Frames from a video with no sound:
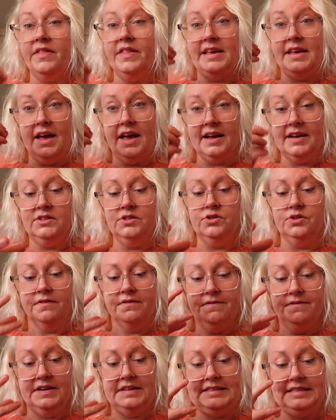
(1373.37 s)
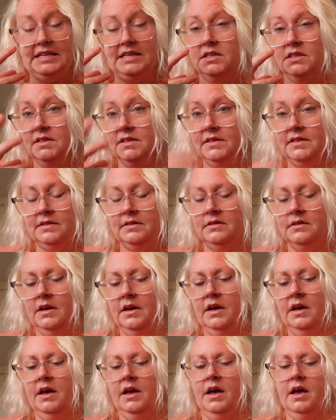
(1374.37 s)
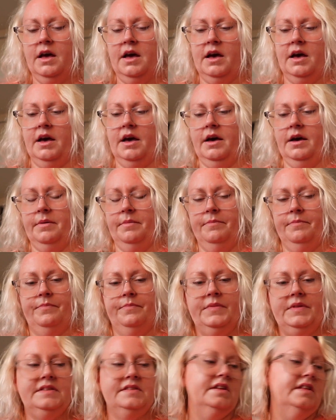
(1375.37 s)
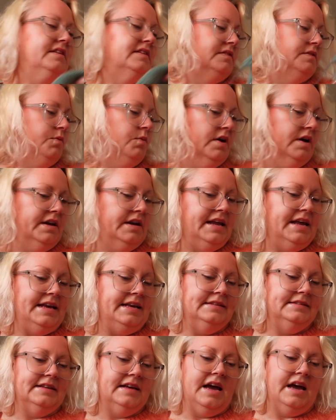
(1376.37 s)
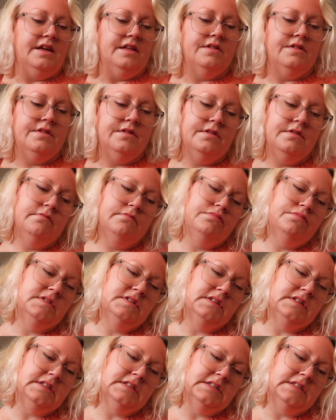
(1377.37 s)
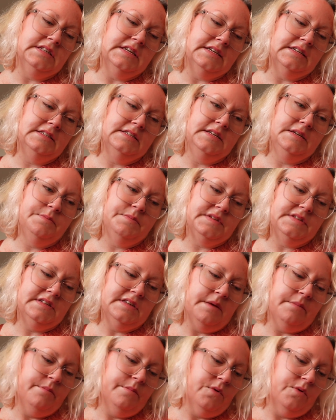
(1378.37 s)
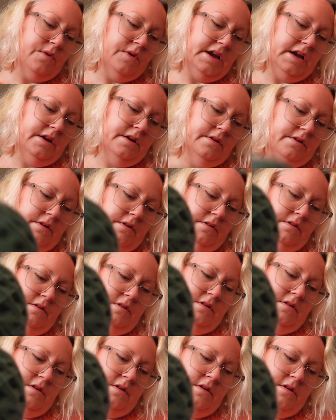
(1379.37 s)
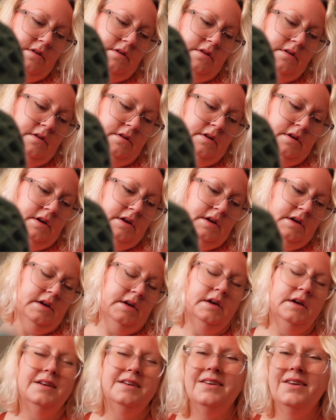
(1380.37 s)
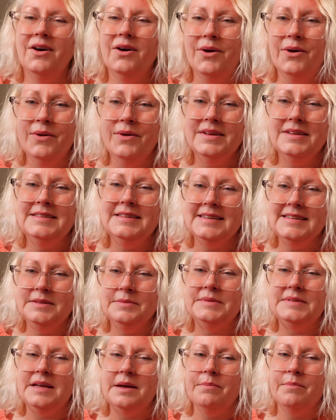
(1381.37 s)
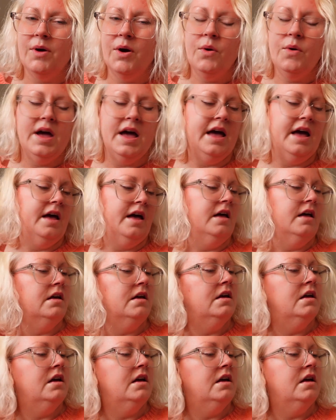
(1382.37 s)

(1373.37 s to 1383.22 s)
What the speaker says: the extra fuzziness. So this one is a 60% merino, no, 60% mohair,